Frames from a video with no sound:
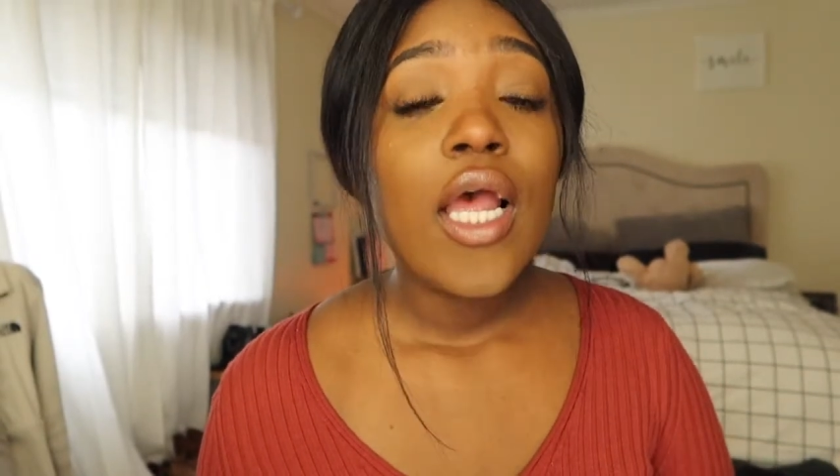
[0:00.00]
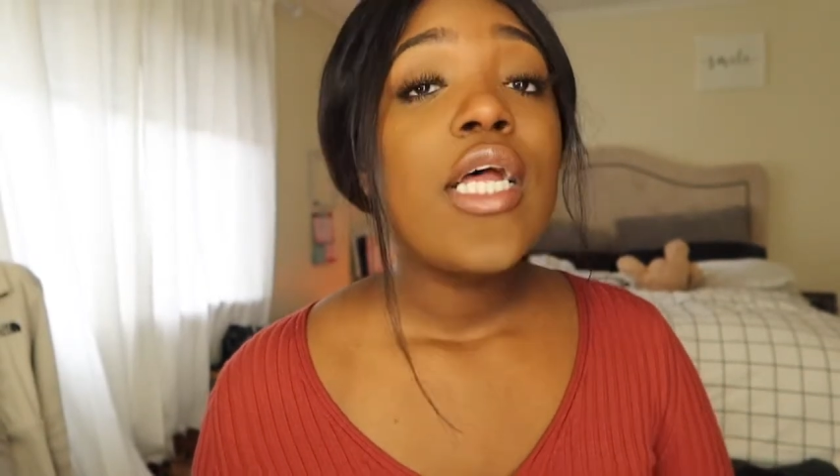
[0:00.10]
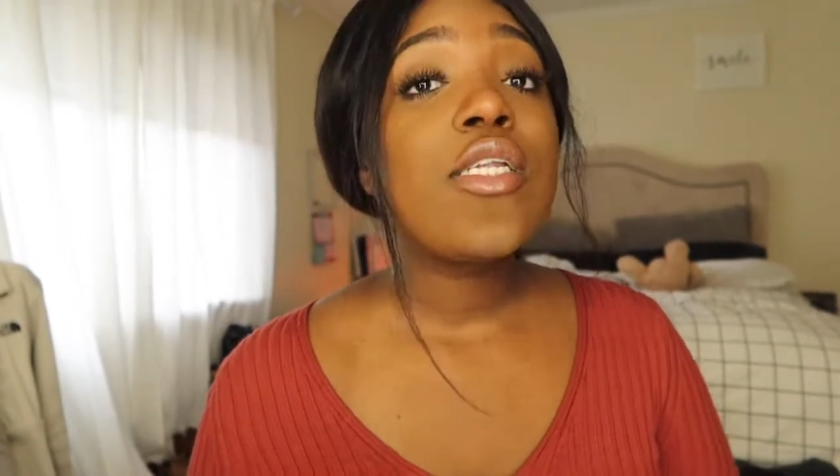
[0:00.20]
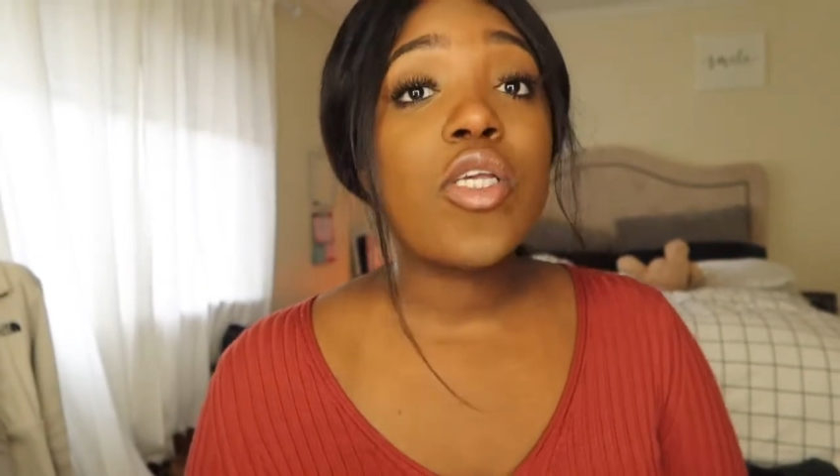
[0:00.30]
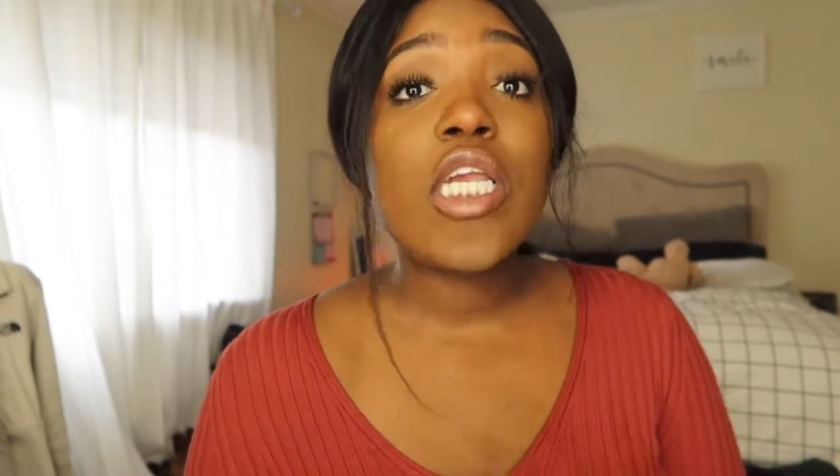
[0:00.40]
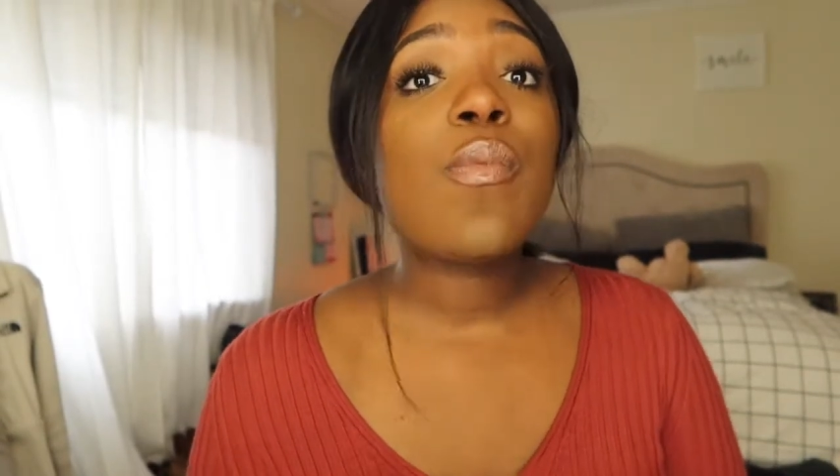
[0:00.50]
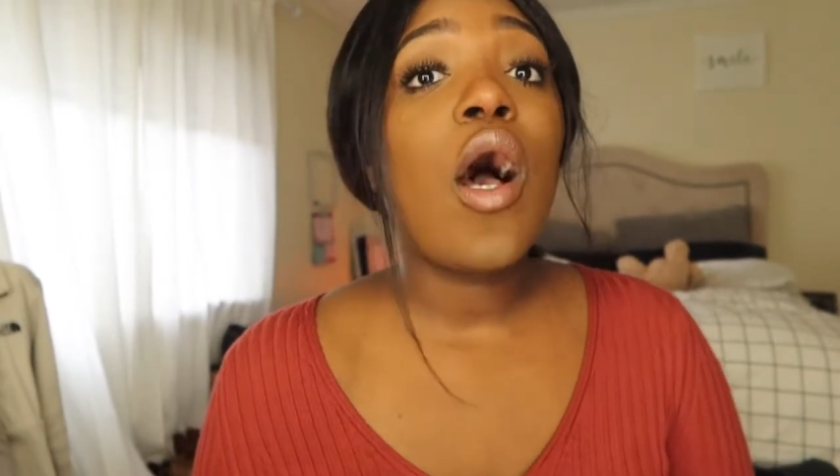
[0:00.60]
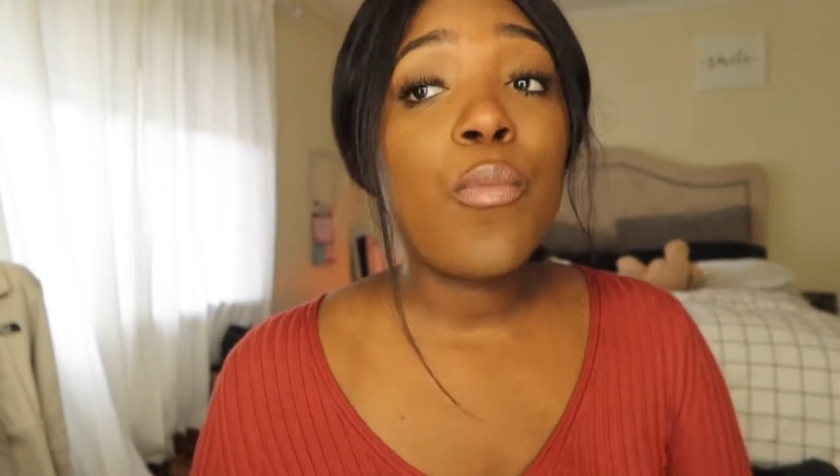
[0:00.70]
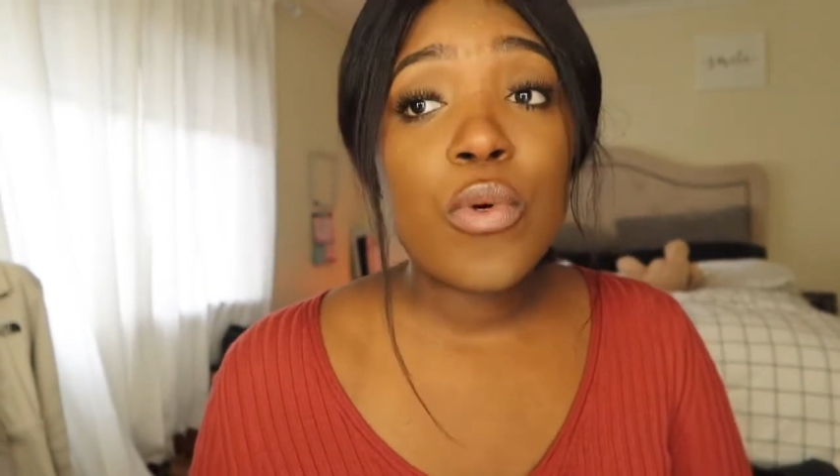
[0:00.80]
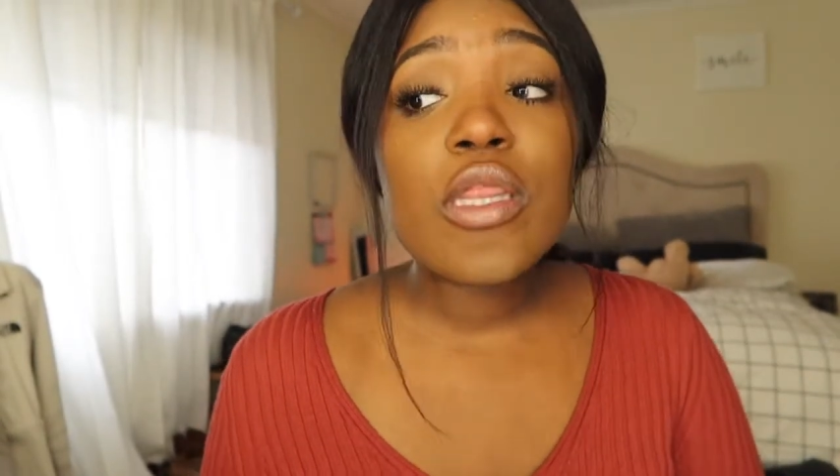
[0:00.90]
to keep
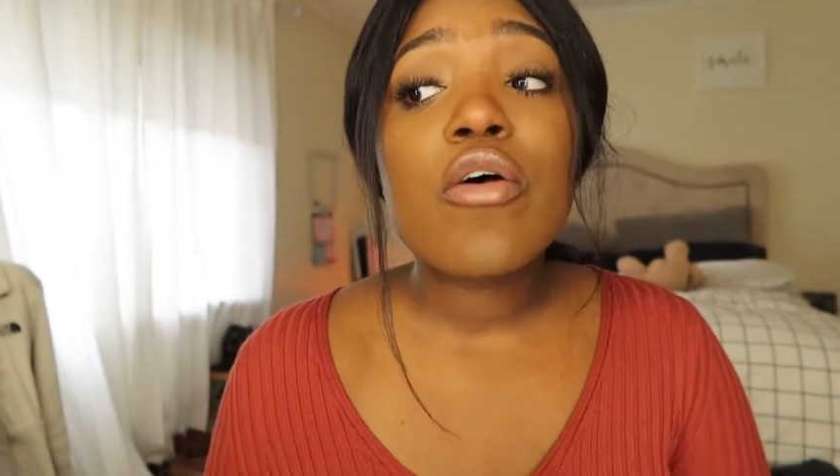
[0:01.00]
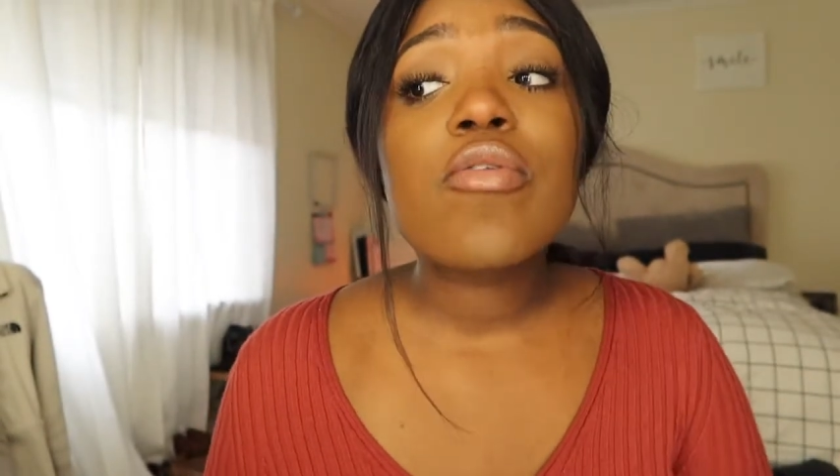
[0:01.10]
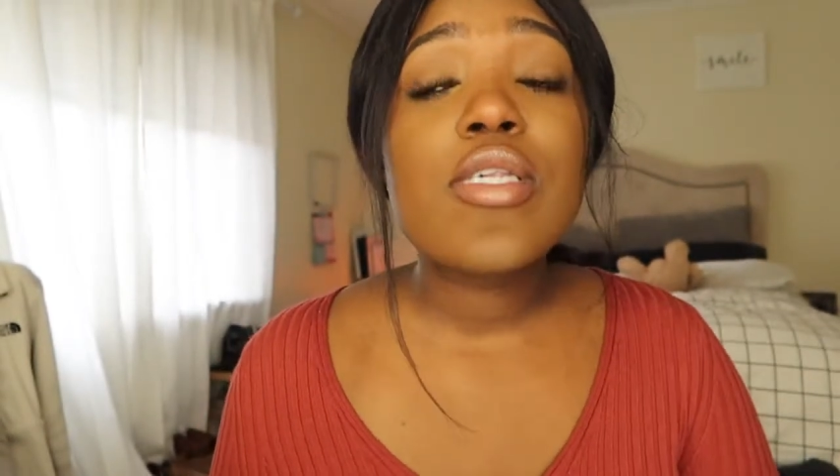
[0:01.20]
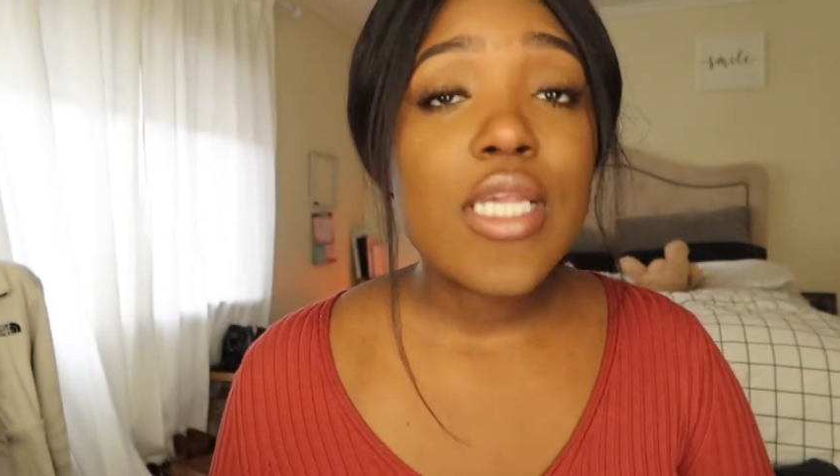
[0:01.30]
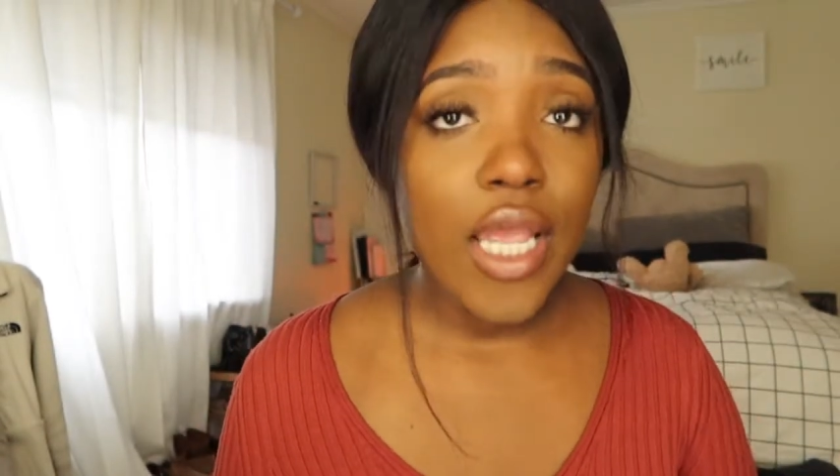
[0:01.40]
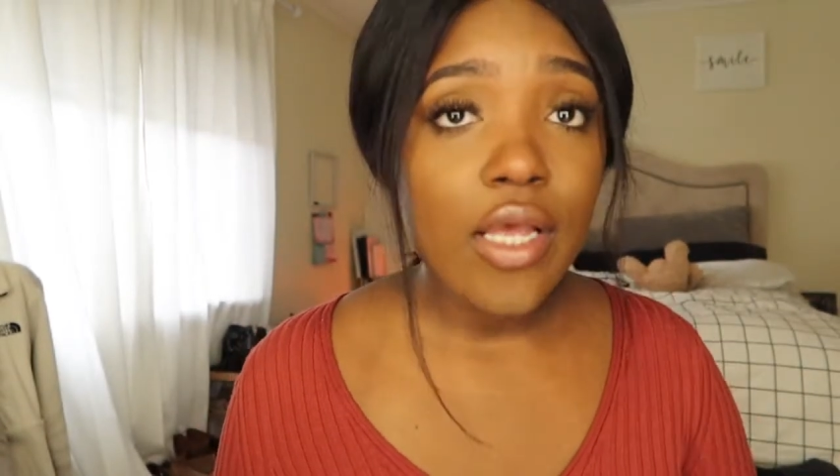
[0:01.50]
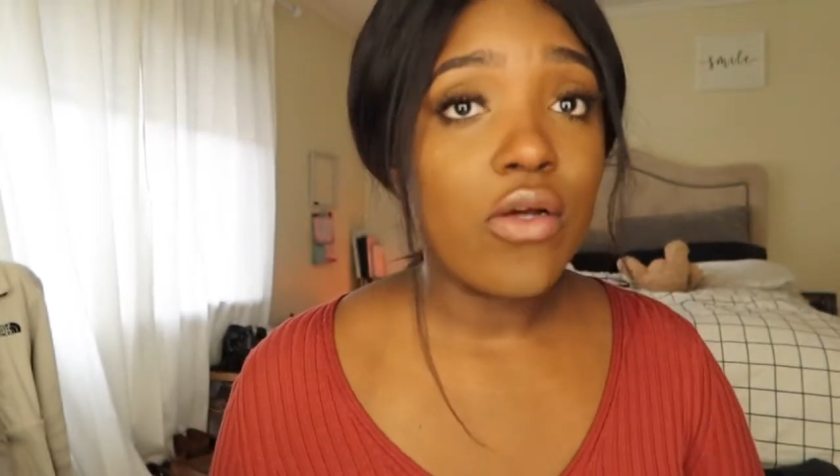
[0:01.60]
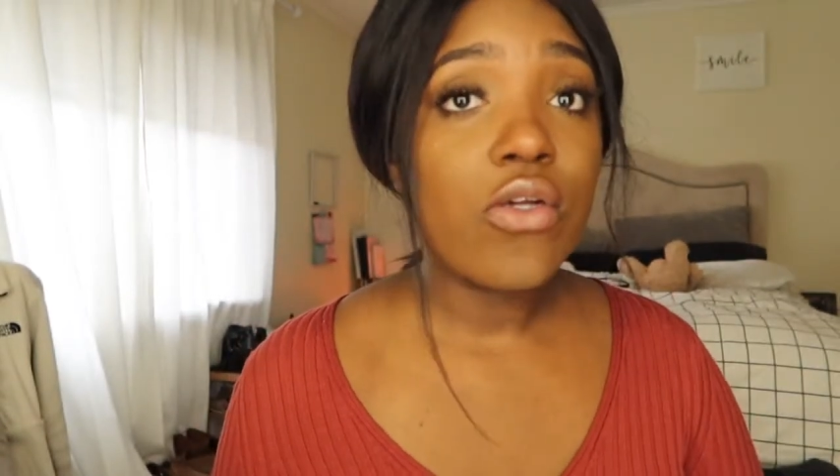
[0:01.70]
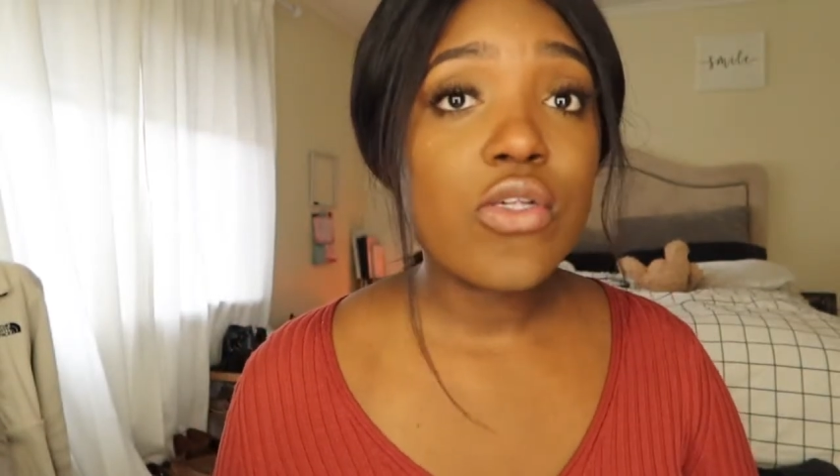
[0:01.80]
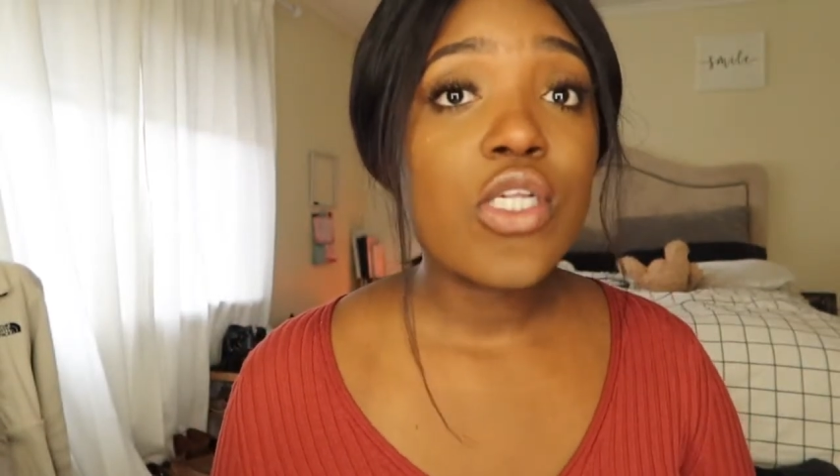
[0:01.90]
up with those
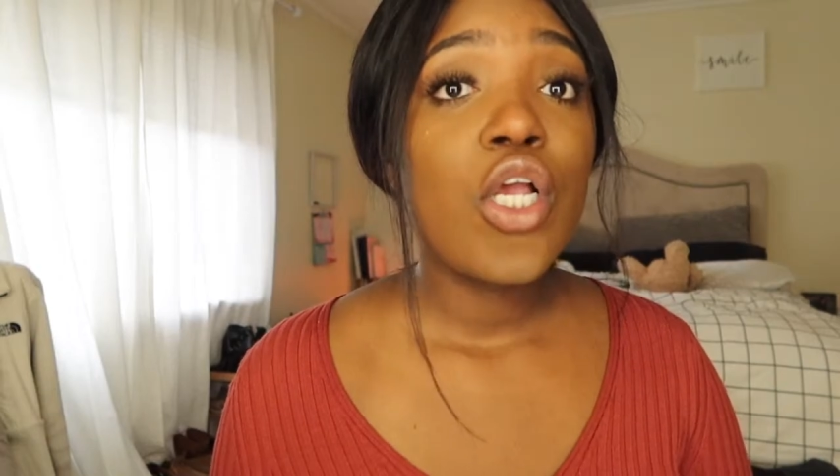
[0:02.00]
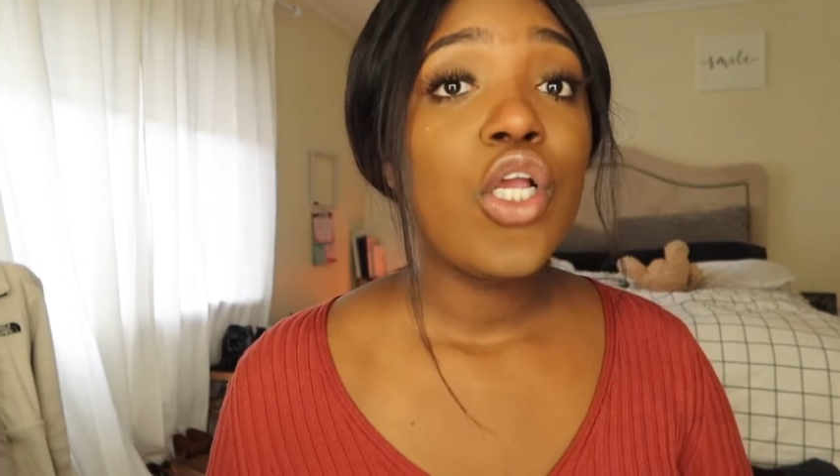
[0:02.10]
sales.